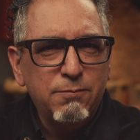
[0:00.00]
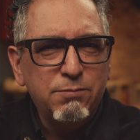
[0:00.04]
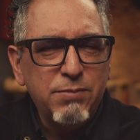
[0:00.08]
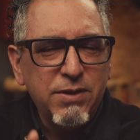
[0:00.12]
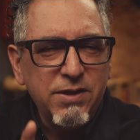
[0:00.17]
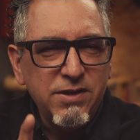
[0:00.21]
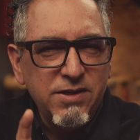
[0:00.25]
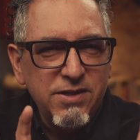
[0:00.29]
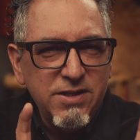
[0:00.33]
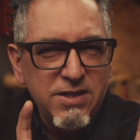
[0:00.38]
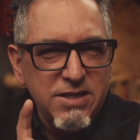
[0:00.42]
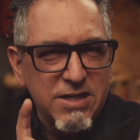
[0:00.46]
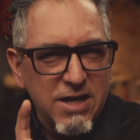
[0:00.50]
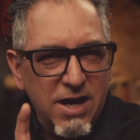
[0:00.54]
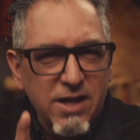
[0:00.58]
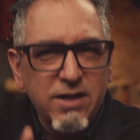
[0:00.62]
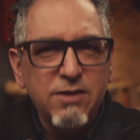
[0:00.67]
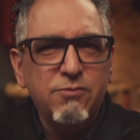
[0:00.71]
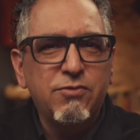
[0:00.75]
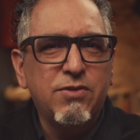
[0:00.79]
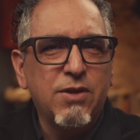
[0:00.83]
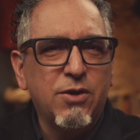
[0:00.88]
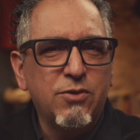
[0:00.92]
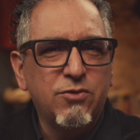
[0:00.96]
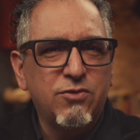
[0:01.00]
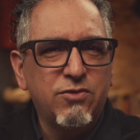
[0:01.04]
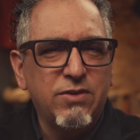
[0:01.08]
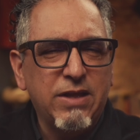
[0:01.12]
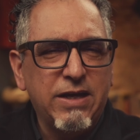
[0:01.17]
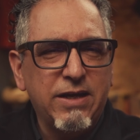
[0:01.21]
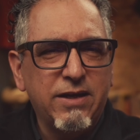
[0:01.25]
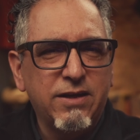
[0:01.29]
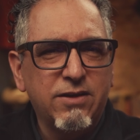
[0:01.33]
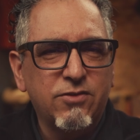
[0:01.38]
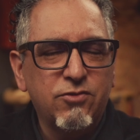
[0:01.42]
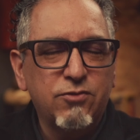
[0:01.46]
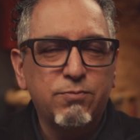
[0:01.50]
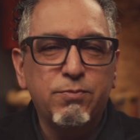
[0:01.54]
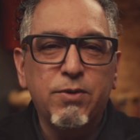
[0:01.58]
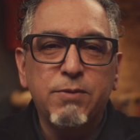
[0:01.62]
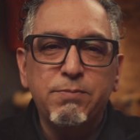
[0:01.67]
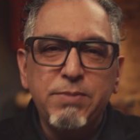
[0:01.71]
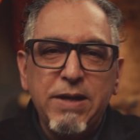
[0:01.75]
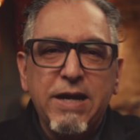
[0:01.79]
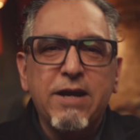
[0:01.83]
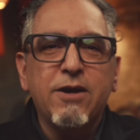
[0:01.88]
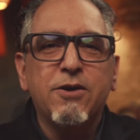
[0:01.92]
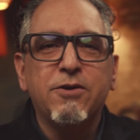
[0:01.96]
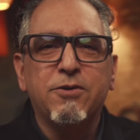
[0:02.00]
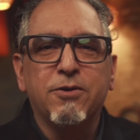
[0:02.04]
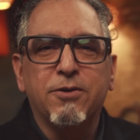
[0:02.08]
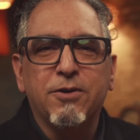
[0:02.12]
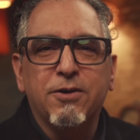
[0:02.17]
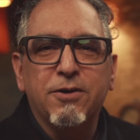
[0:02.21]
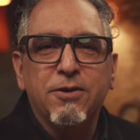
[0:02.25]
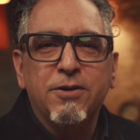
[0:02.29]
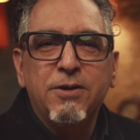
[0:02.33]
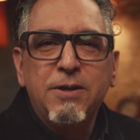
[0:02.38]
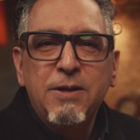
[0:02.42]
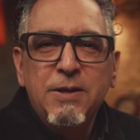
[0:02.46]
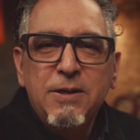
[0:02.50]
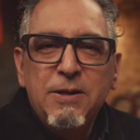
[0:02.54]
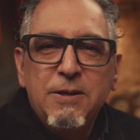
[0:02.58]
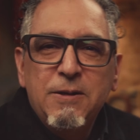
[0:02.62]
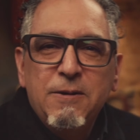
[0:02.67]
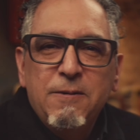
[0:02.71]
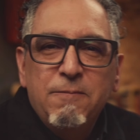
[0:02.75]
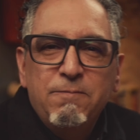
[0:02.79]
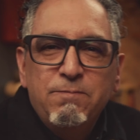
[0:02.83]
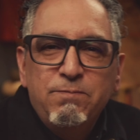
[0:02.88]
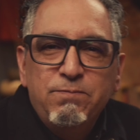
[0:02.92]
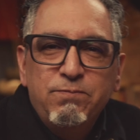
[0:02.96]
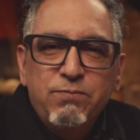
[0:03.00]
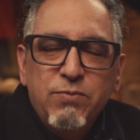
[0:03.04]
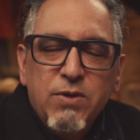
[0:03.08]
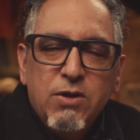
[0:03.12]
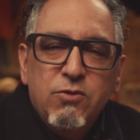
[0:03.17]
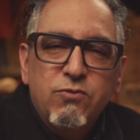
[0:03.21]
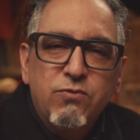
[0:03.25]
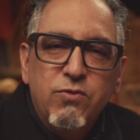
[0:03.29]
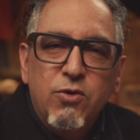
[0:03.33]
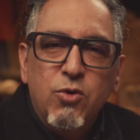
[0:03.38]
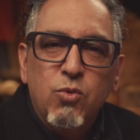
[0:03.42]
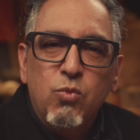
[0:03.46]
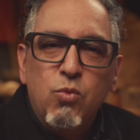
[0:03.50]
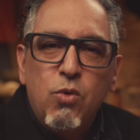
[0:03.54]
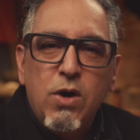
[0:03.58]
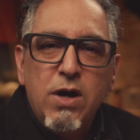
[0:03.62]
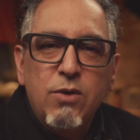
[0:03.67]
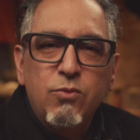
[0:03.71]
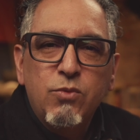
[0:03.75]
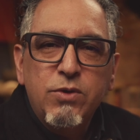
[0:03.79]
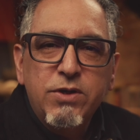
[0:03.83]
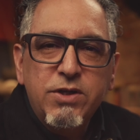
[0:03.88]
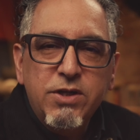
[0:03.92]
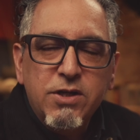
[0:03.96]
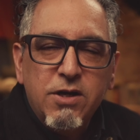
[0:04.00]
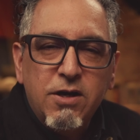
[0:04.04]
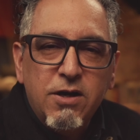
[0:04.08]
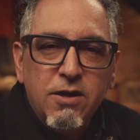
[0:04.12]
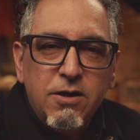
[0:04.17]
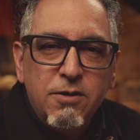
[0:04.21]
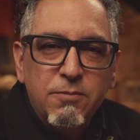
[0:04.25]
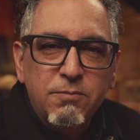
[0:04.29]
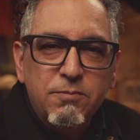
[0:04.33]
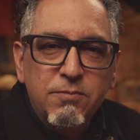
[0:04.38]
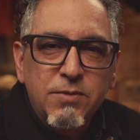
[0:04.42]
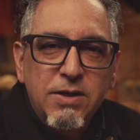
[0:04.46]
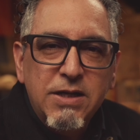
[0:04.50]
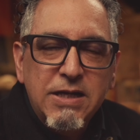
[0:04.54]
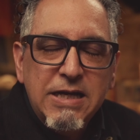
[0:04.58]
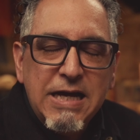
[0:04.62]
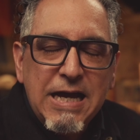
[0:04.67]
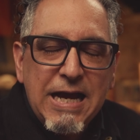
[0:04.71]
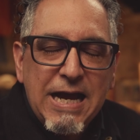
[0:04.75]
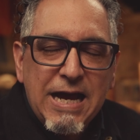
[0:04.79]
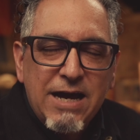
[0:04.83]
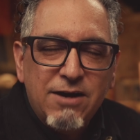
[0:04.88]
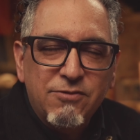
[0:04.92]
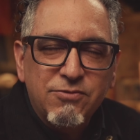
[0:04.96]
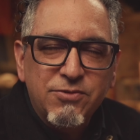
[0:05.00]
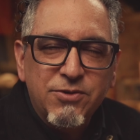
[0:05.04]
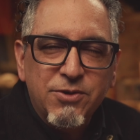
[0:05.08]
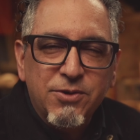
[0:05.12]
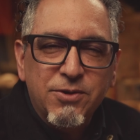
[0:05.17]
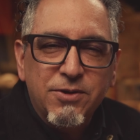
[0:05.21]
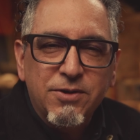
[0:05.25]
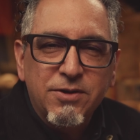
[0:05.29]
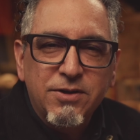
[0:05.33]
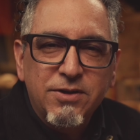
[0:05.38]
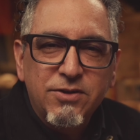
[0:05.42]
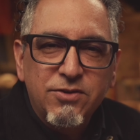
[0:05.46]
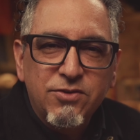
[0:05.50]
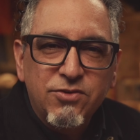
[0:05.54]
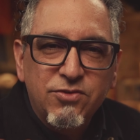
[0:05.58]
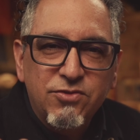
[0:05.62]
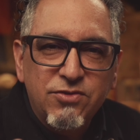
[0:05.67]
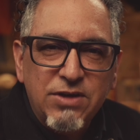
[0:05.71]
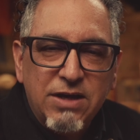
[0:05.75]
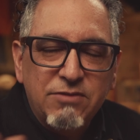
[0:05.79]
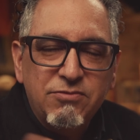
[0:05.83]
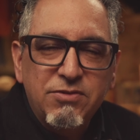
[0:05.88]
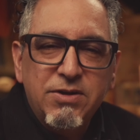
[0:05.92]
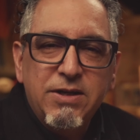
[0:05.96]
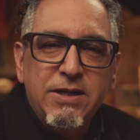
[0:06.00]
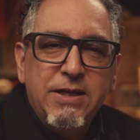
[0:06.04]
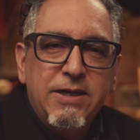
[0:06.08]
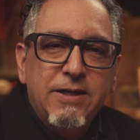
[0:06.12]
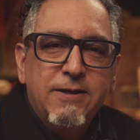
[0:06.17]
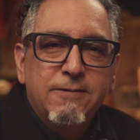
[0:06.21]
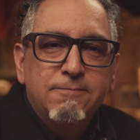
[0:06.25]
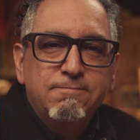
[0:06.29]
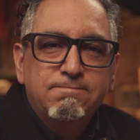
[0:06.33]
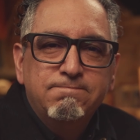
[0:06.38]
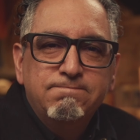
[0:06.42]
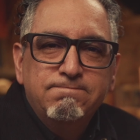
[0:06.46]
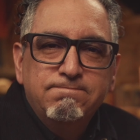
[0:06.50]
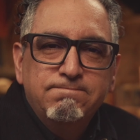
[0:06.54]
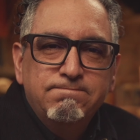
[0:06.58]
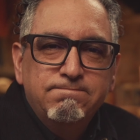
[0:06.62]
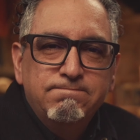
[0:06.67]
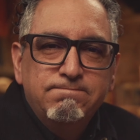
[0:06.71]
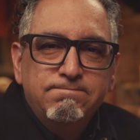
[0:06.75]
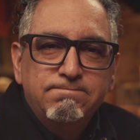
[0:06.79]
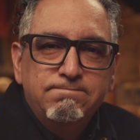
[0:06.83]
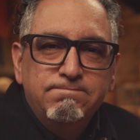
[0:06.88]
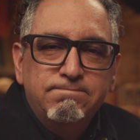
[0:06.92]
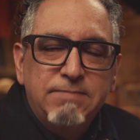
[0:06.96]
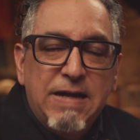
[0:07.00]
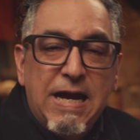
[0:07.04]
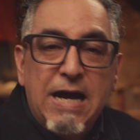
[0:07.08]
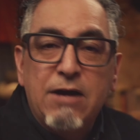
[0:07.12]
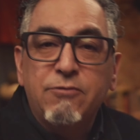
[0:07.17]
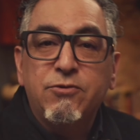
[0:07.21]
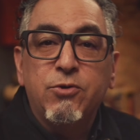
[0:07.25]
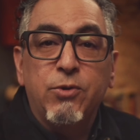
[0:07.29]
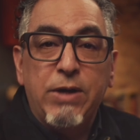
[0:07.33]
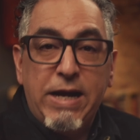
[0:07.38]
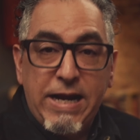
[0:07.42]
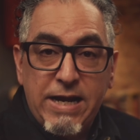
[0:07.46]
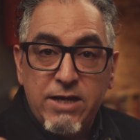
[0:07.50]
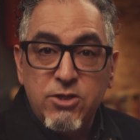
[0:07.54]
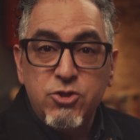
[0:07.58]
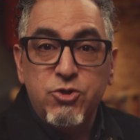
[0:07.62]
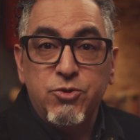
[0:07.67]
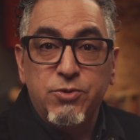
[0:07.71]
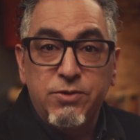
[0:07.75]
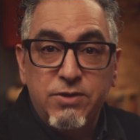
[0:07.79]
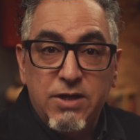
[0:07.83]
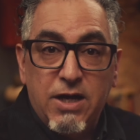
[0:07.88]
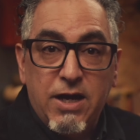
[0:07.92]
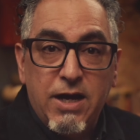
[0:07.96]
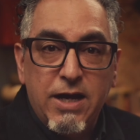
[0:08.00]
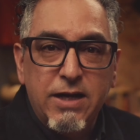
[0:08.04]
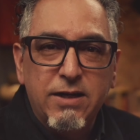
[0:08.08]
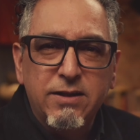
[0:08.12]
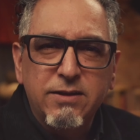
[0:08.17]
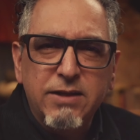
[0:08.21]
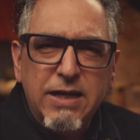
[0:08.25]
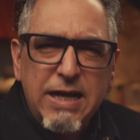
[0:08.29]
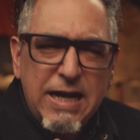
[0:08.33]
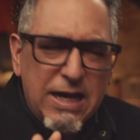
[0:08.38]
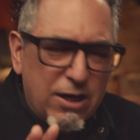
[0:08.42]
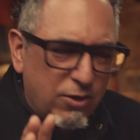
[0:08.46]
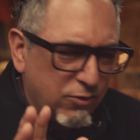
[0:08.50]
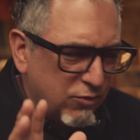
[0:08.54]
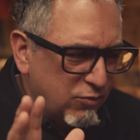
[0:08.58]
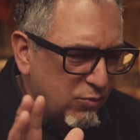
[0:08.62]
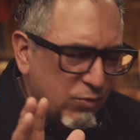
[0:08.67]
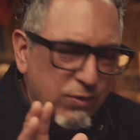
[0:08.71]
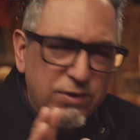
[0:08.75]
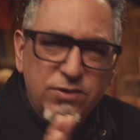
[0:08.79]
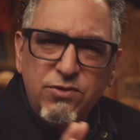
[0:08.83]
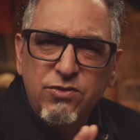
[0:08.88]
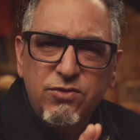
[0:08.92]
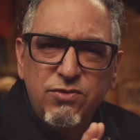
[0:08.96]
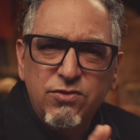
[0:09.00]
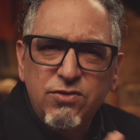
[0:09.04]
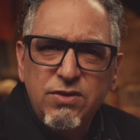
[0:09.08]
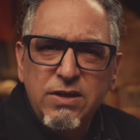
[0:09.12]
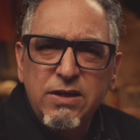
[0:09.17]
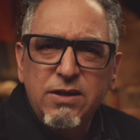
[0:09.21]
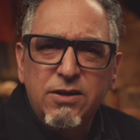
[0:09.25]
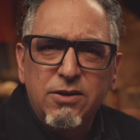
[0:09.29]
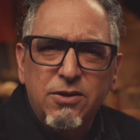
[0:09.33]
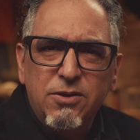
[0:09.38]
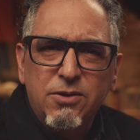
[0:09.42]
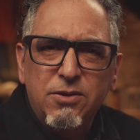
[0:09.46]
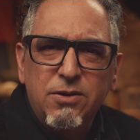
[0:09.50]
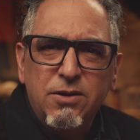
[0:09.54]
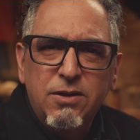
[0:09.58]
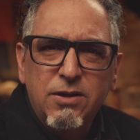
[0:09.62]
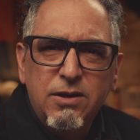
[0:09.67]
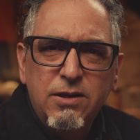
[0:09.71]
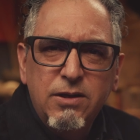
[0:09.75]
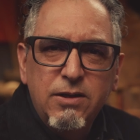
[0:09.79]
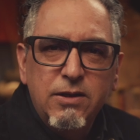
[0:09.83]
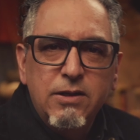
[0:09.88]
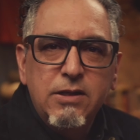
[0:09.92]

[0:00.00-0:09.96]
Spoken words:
But none of those things prepared her for what would come after 70. After Andrew died and the house went still,